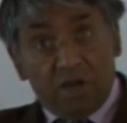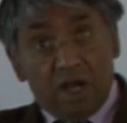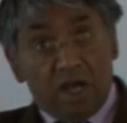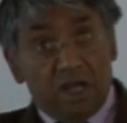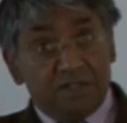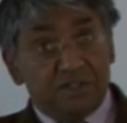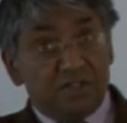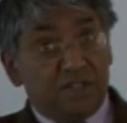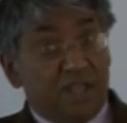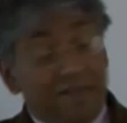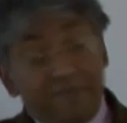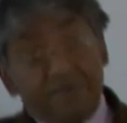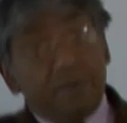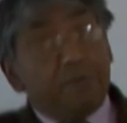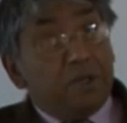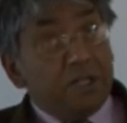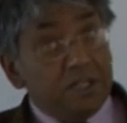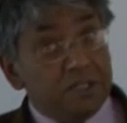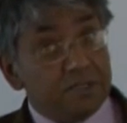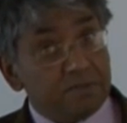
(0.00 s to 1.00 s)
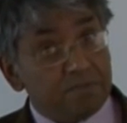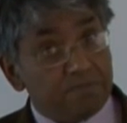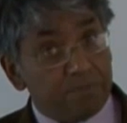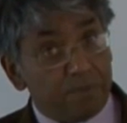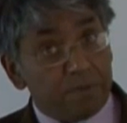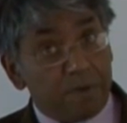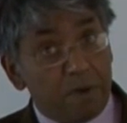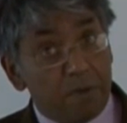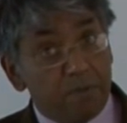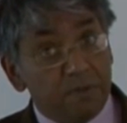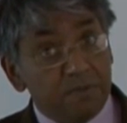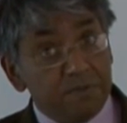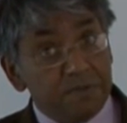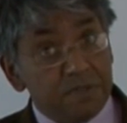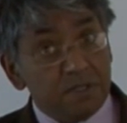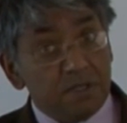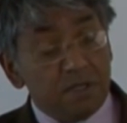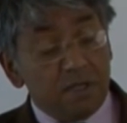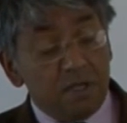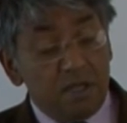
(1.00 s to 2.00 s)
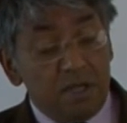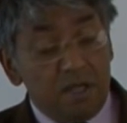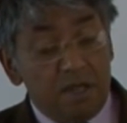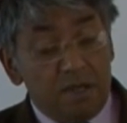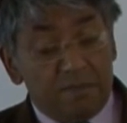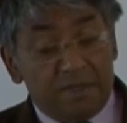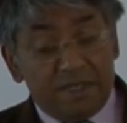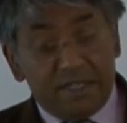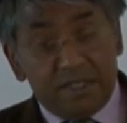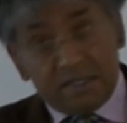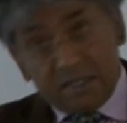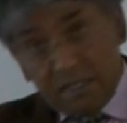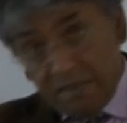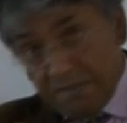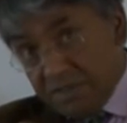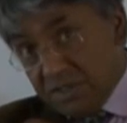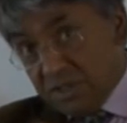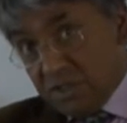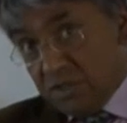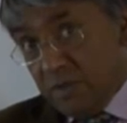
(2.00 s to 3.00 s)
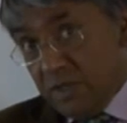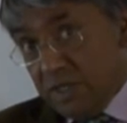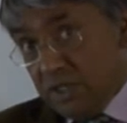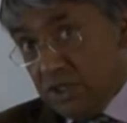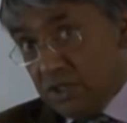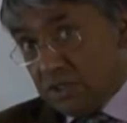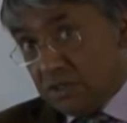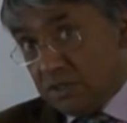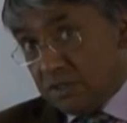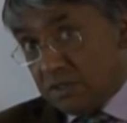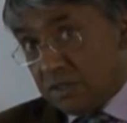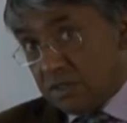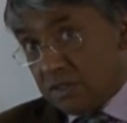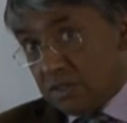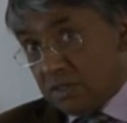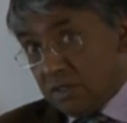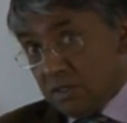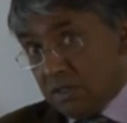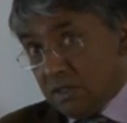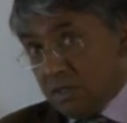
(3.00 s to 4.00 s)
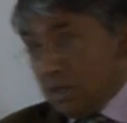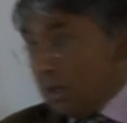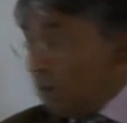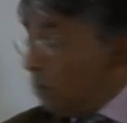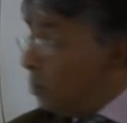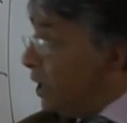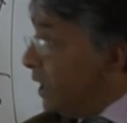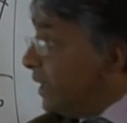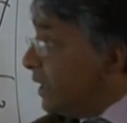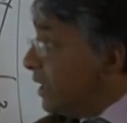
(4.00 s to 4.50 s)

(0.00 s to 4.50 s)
answer everybody's problems, but in some situations where